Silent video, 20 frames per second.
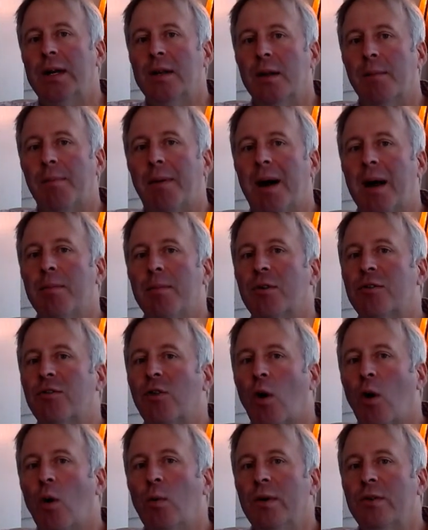the Bible is
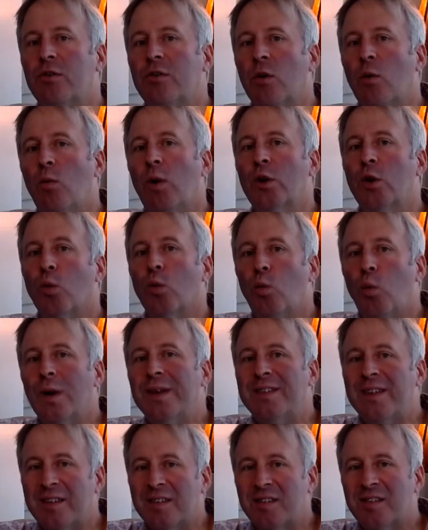always to wonder what's
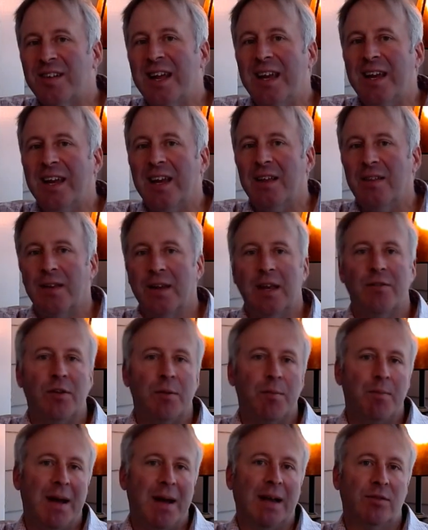at stake in the given
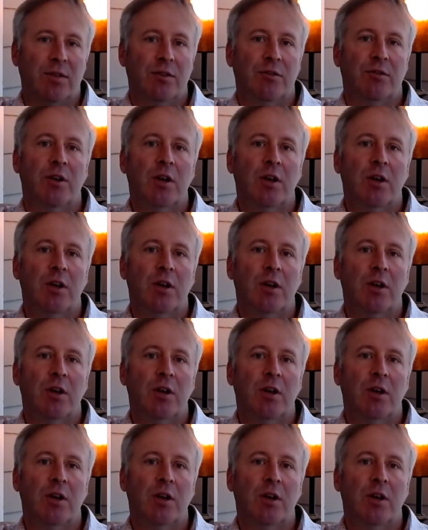passage.